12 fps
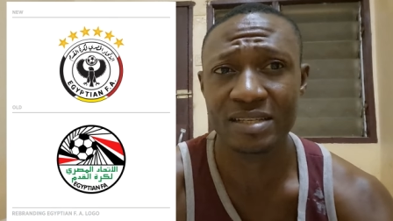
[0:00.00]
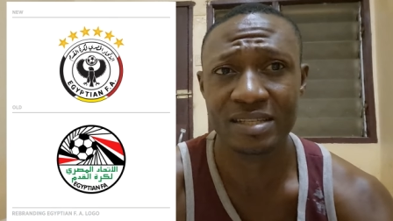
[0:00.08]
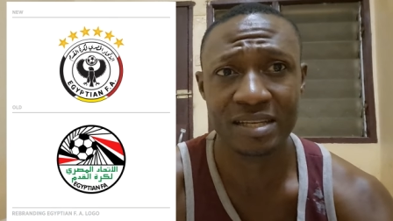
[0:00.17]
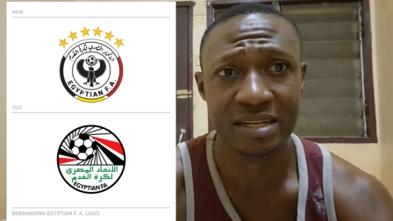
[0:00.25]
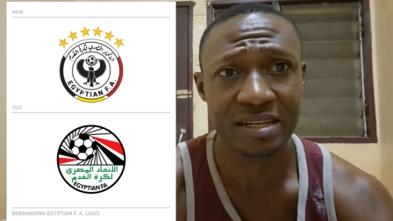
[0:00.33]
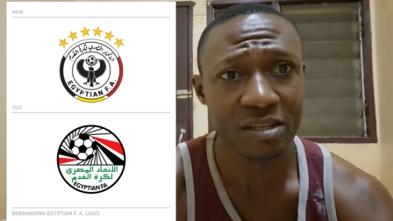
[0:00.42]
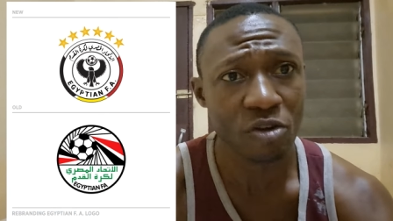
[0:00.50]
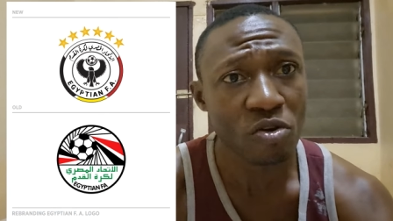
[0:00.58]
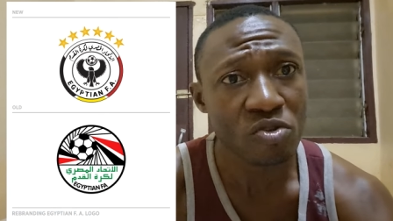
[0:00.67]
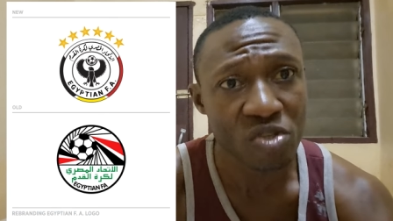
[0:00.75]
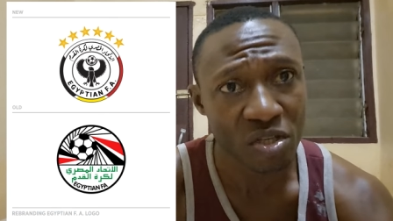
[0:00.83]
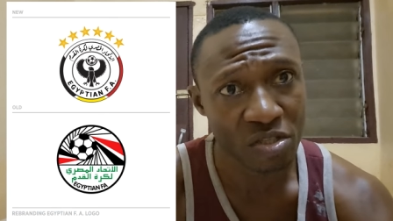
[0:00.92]
3
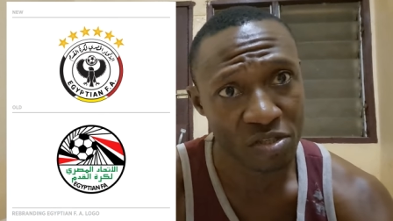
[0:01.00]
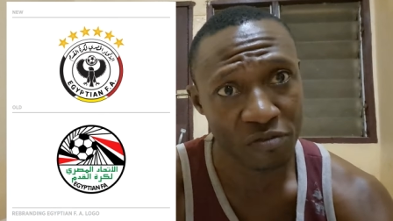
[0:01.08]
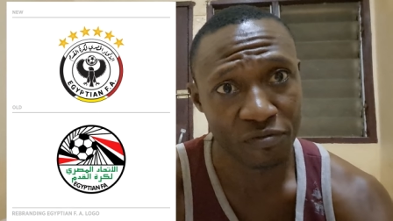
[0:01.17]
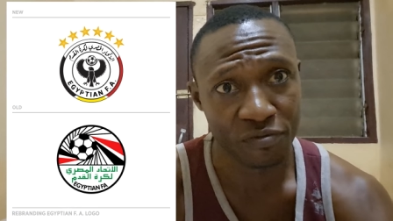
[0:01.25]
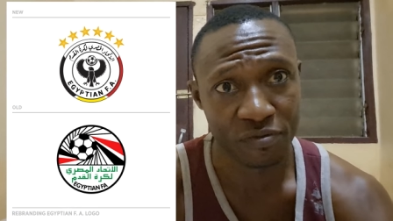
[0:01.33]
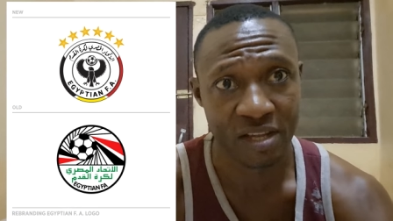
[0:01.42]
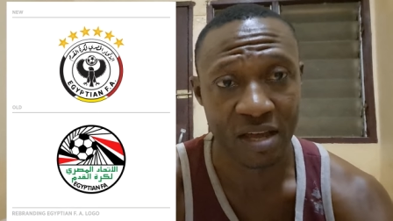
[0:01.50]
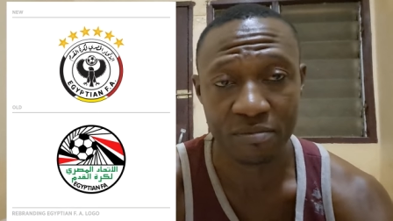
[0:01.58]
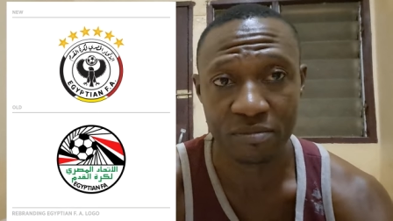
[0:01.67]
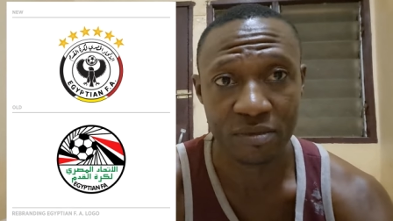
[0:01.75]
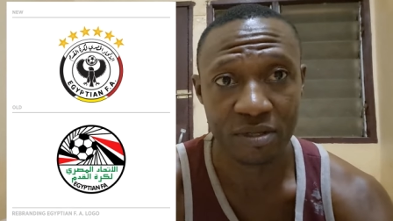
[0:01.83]
consecutive times,